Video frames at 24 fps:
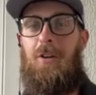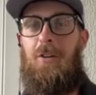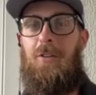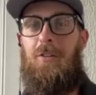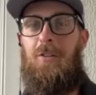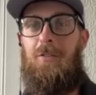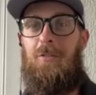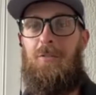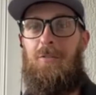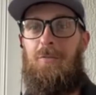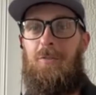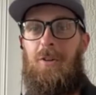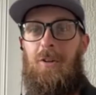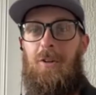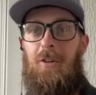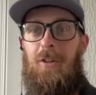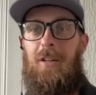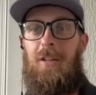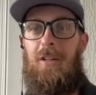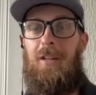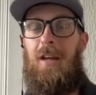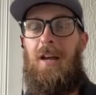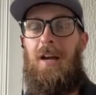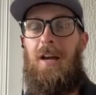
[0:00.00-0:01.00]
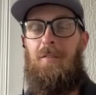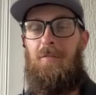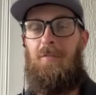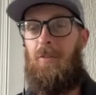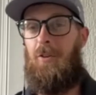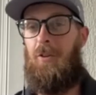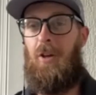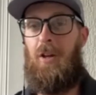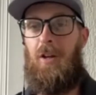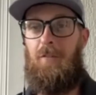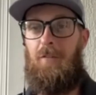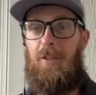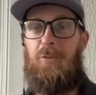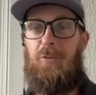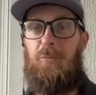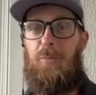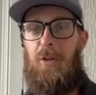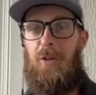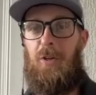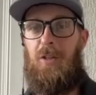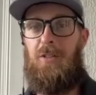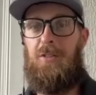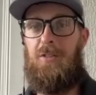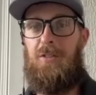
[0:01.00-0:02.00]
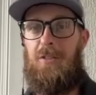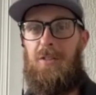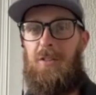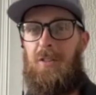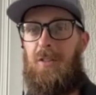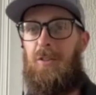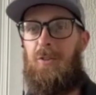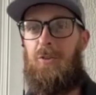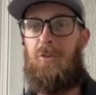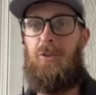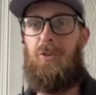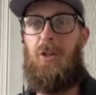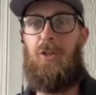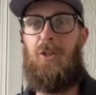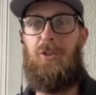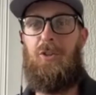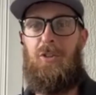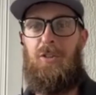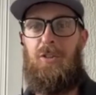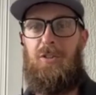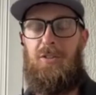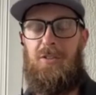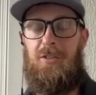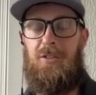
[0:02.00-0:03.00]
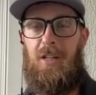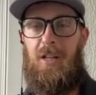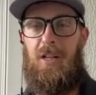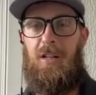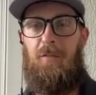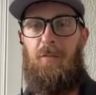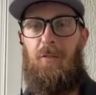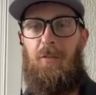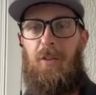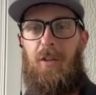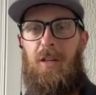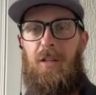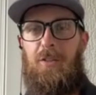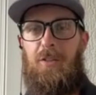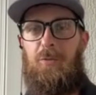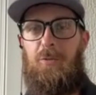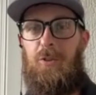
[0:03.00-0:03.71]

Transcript: you really have a lot of experience in the construction side of things,